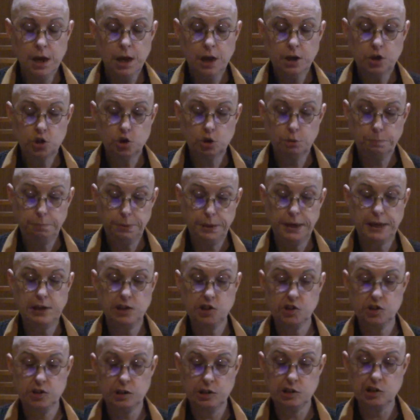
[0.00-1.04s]
So
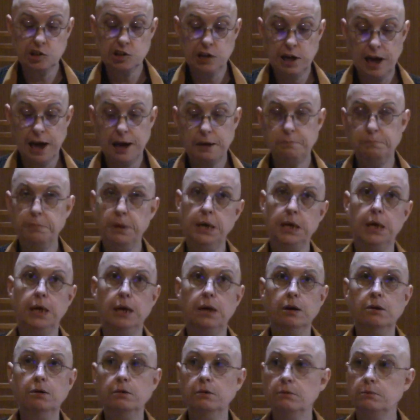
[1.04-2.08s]
peace does not
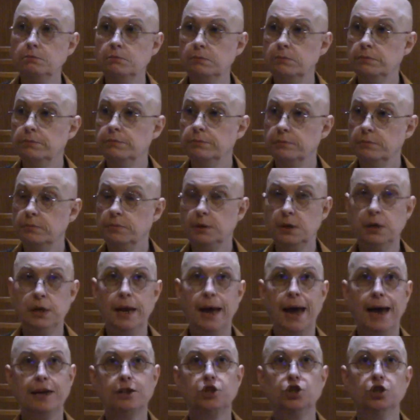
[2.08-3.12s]
mean
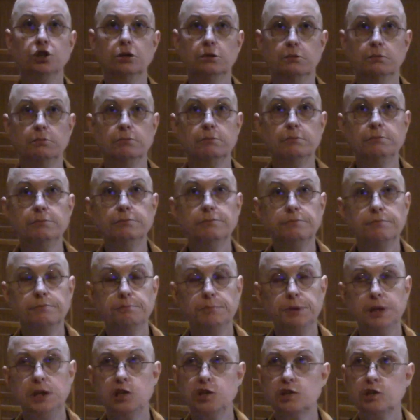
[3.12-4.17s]
inaction.
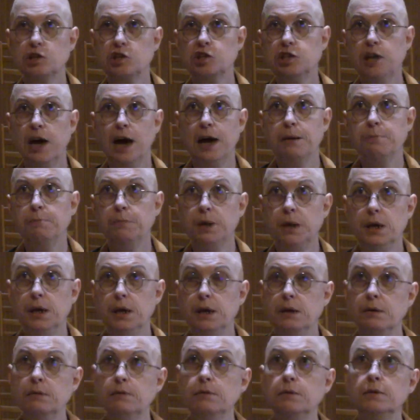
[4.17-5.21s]
Peace does not
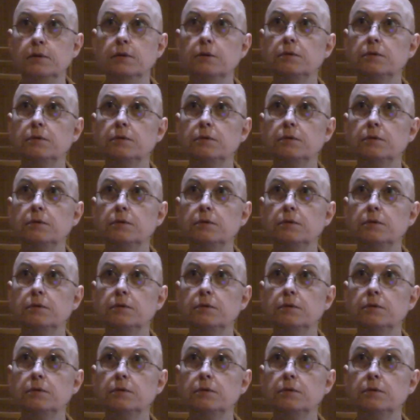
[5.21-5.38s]
mean